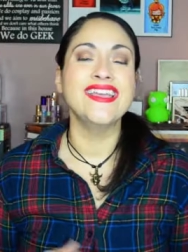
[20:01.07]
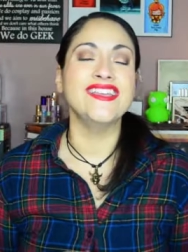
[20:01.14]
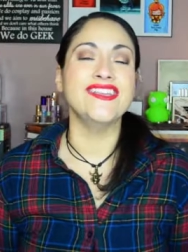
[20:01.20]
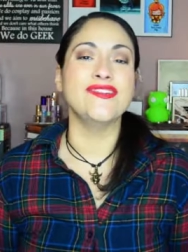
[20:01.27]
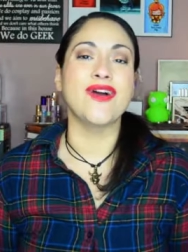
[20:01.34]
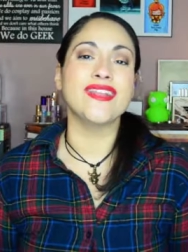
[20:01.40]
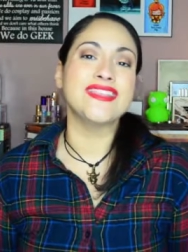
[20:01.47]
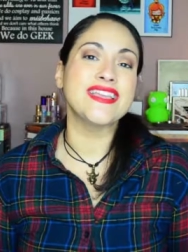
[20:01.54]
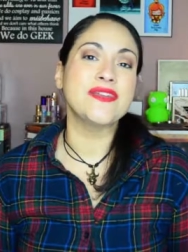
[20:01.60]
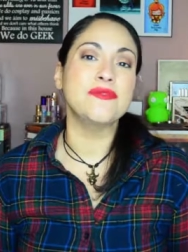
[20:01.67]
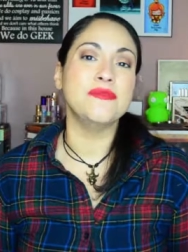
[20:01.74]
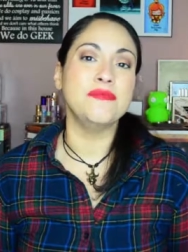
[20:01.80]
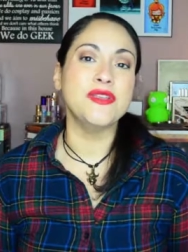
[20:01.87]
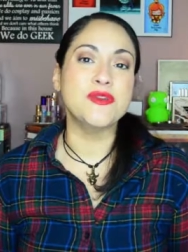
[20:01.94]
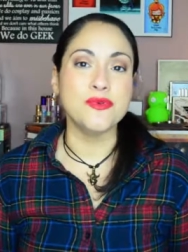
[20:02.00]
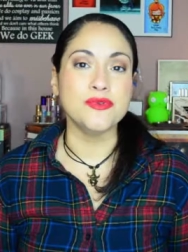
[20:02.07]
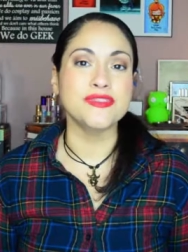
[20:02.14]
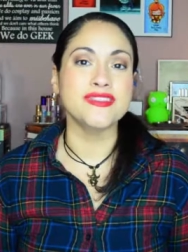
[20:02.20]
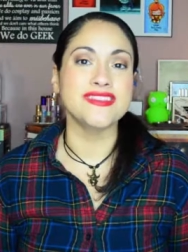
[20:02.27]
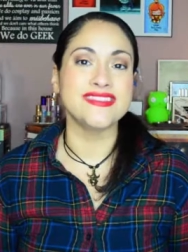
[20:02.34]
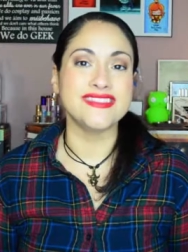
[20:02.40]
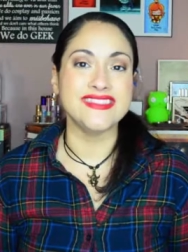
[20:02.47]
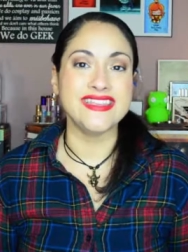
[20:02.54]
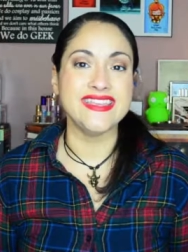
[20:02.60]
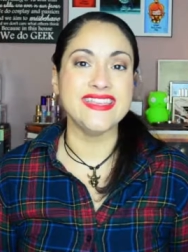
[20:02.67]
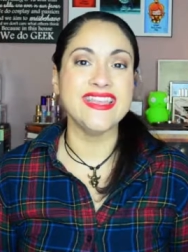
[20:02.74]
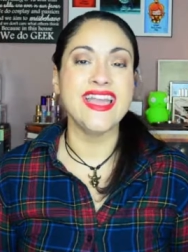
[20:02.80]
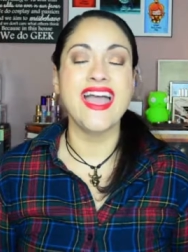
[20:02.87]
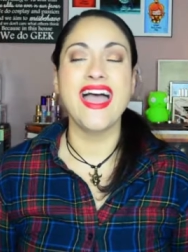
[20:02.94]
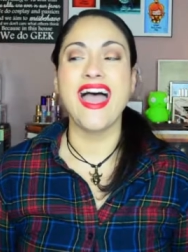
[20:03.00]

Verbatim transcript: You know, I think it would be cool to see.